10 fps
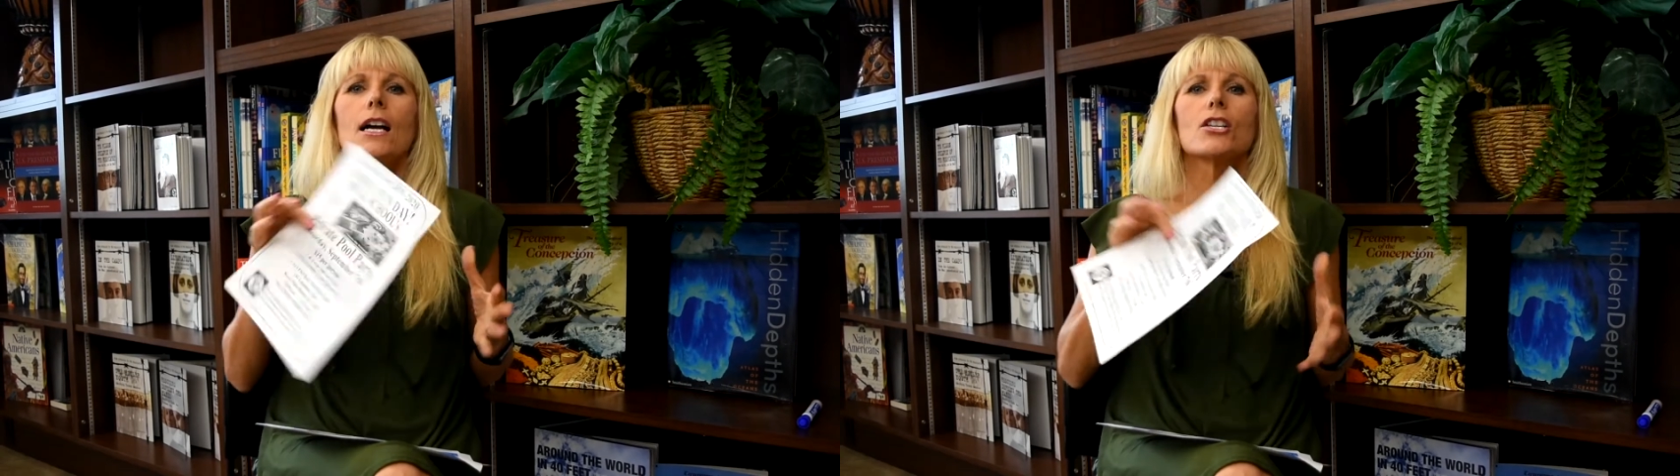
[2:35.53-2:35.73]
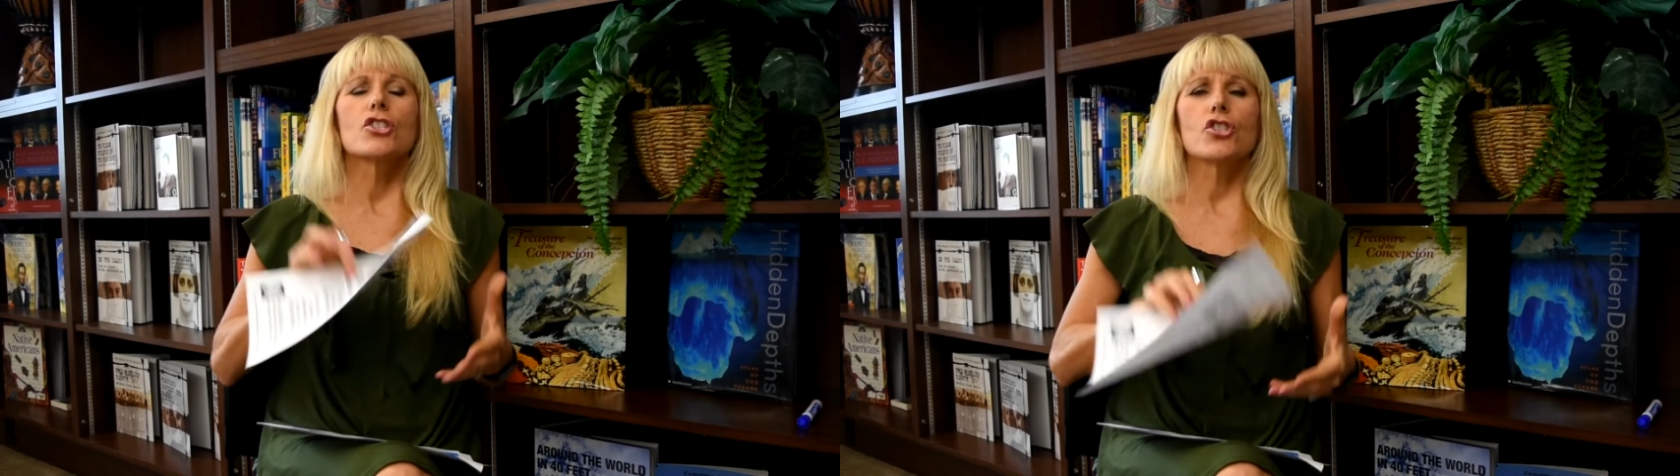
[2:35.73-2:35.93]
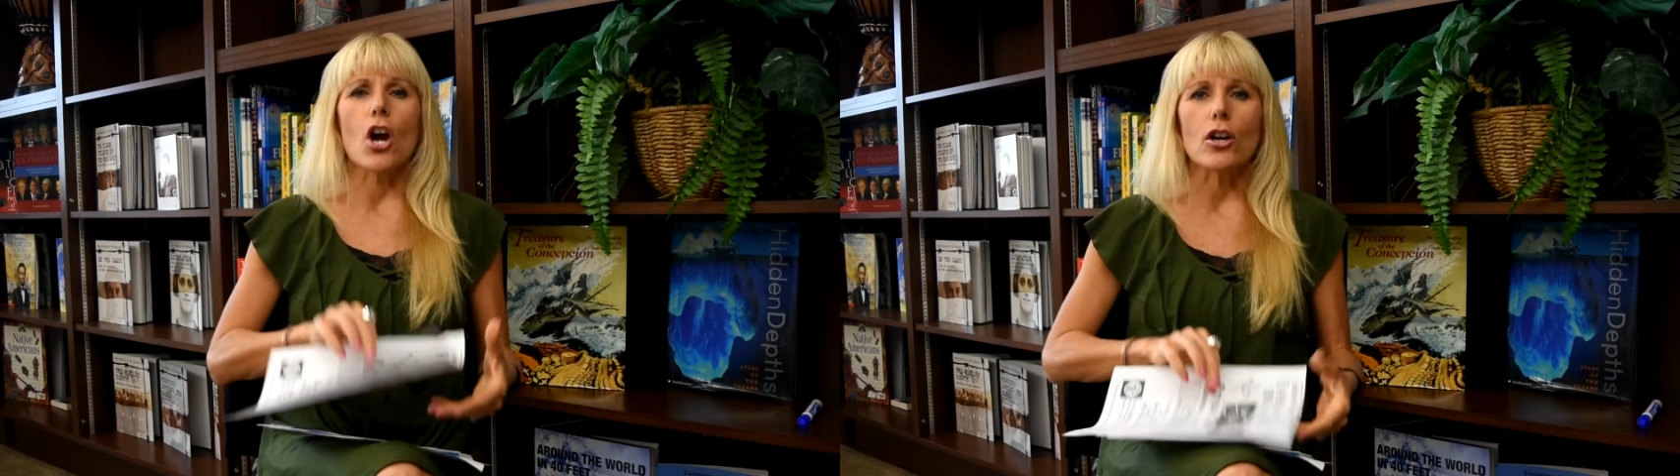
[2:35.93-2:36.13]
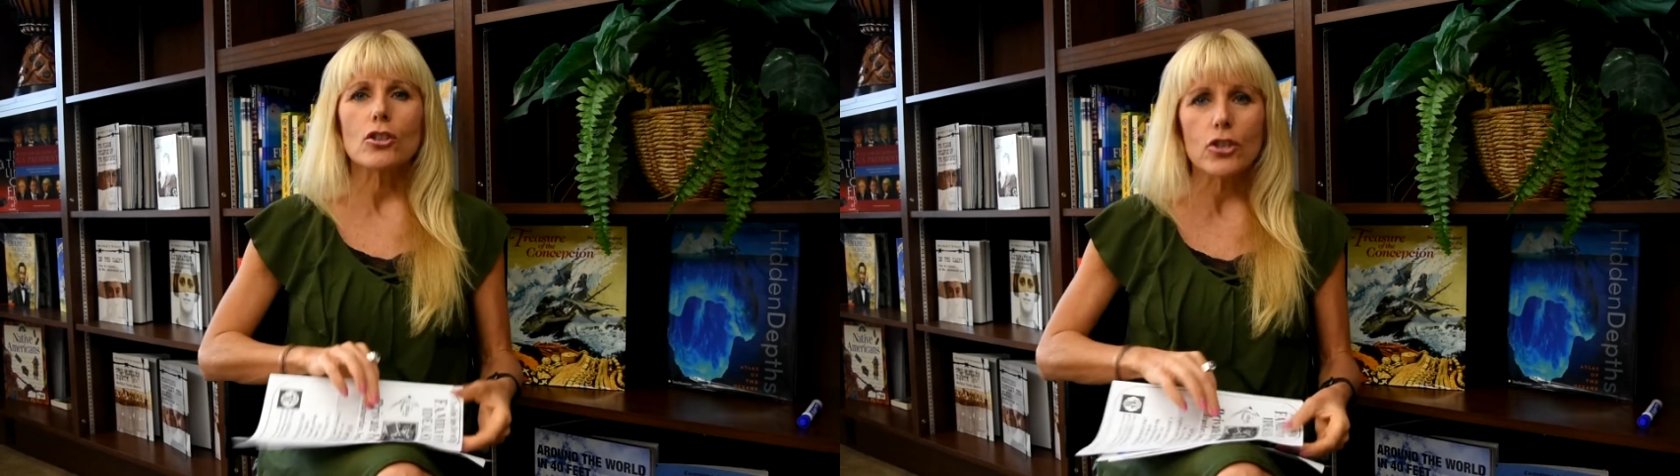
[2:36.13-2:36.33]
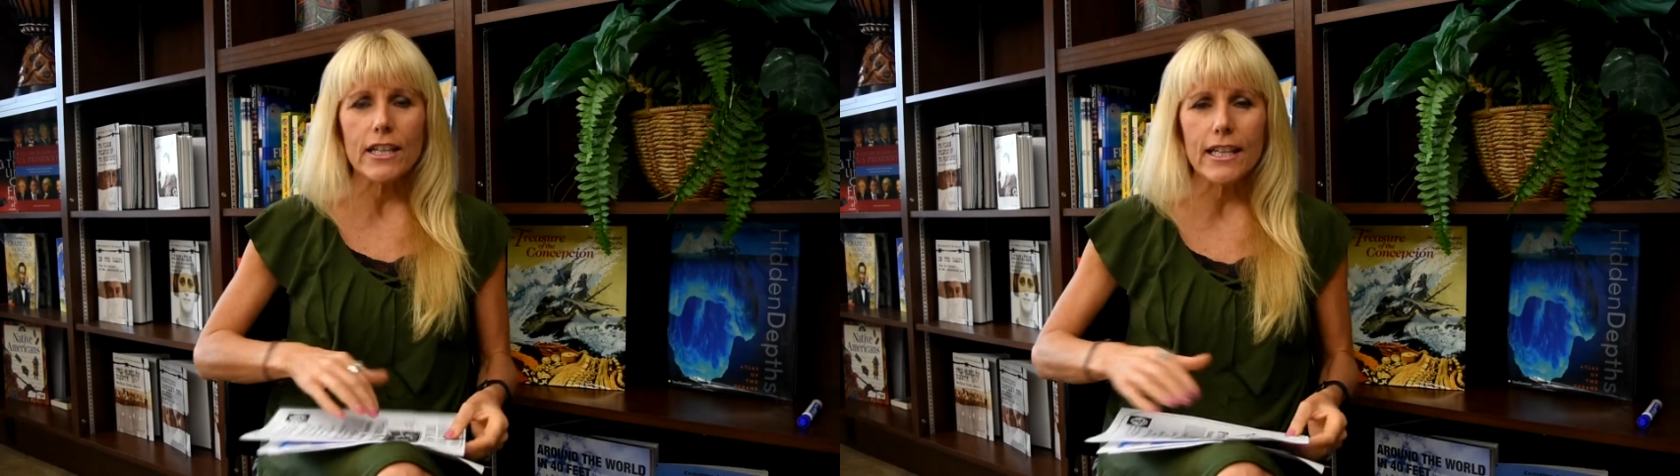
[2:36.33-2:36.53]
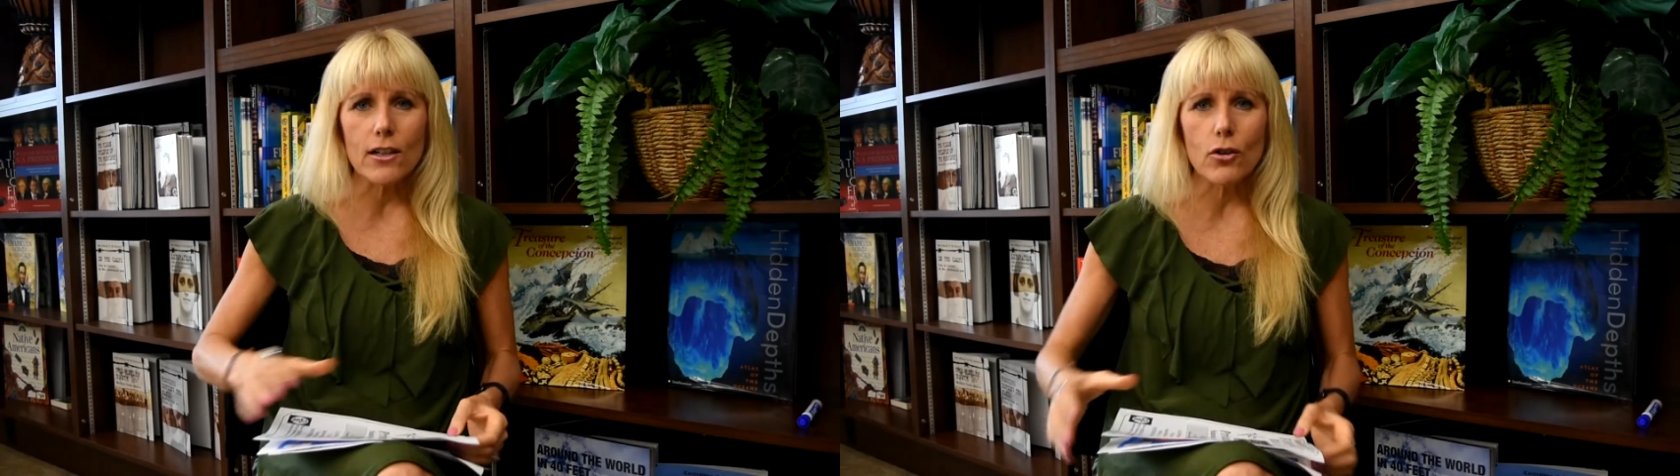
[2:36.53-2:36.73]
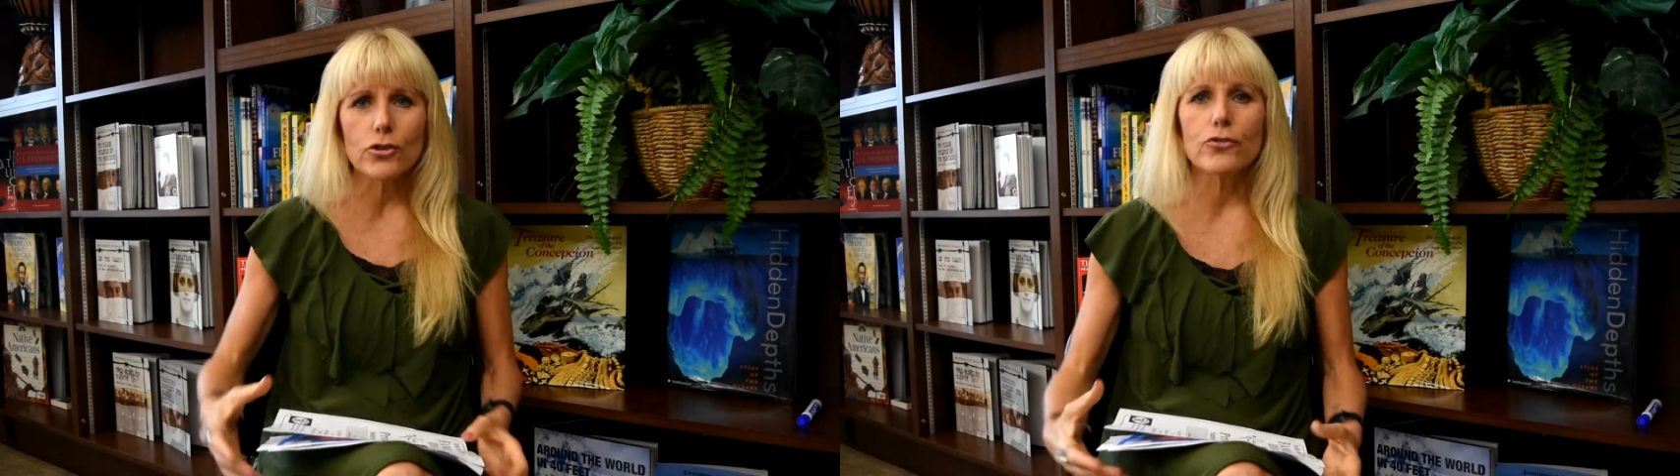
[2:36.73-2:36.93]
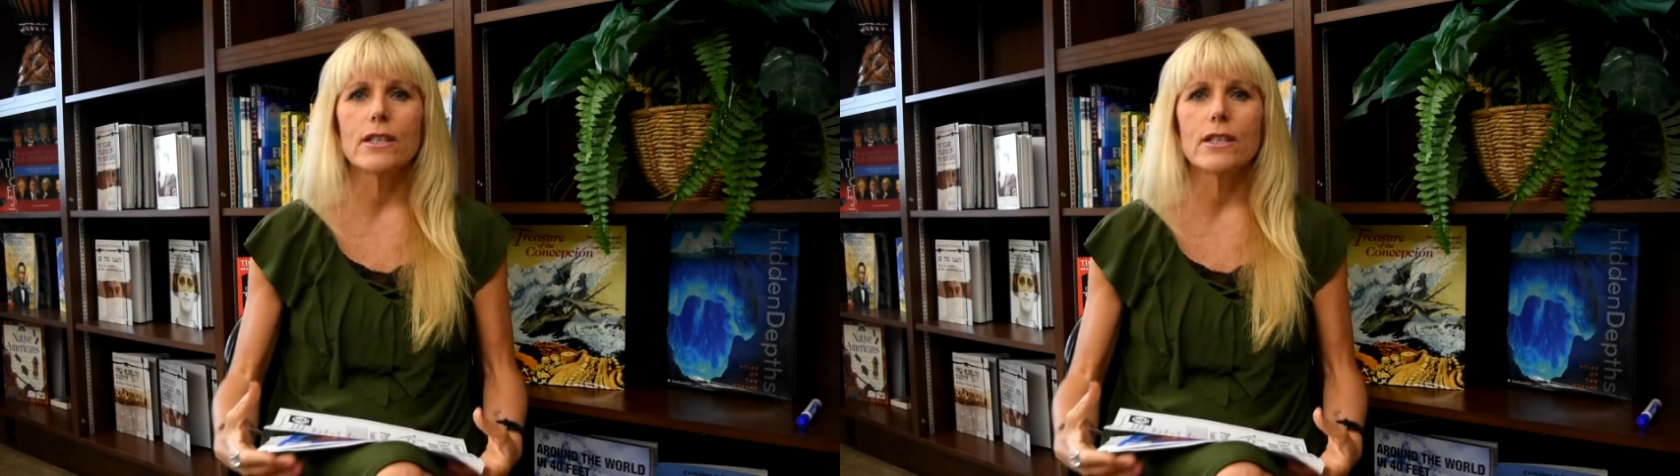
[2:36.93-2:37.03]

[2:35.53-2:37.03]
Start looking at all your